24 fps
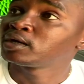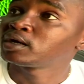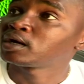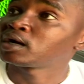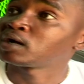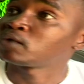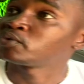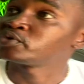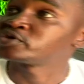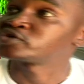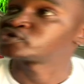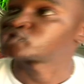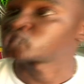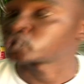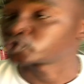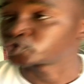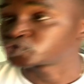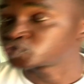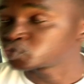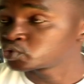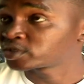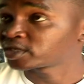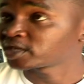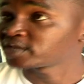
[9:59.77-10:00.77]
Yes. Uh, we saw
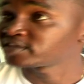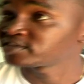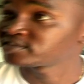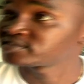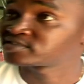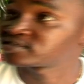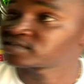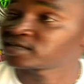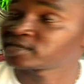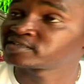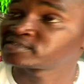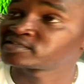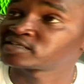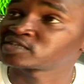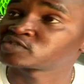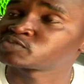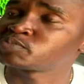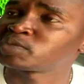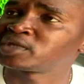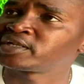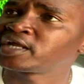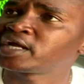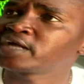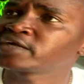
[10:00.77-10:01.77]
two Kenyan sides,
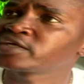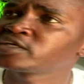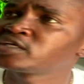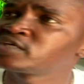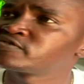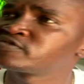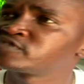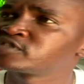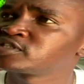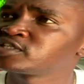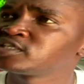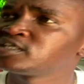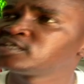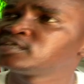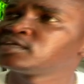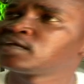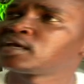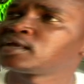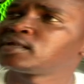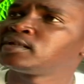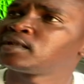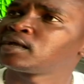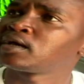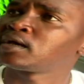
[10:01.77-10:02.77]
that's Bandari F C
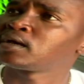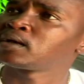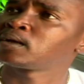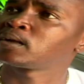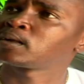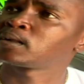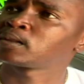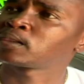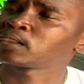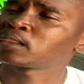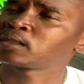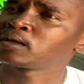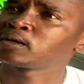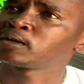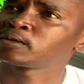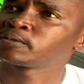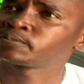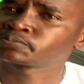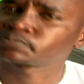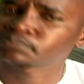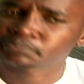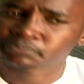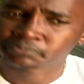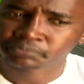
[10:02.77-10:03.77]
and uh,
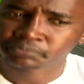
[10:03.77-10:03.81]
um,